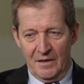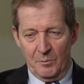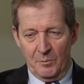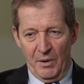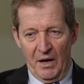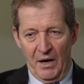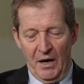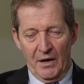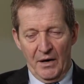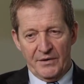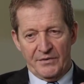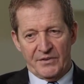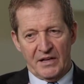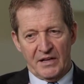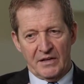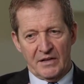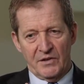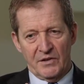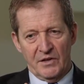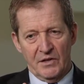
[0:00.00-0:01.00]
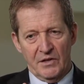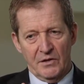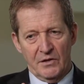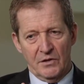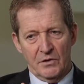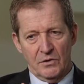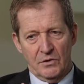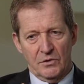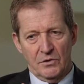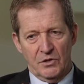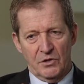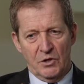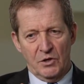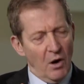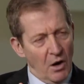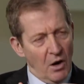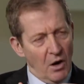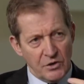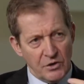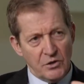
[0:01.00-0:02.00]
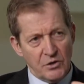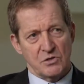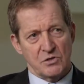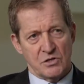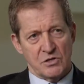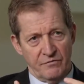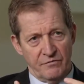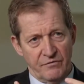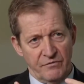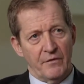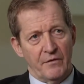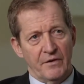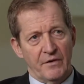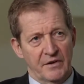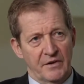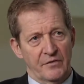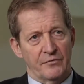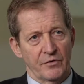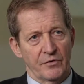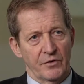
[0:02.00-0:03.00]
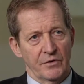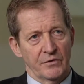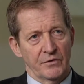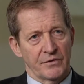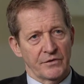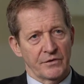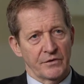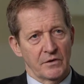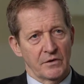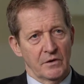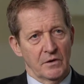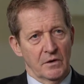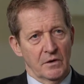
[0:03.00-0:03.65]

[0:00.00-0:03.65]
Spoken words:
But I think that you are using very different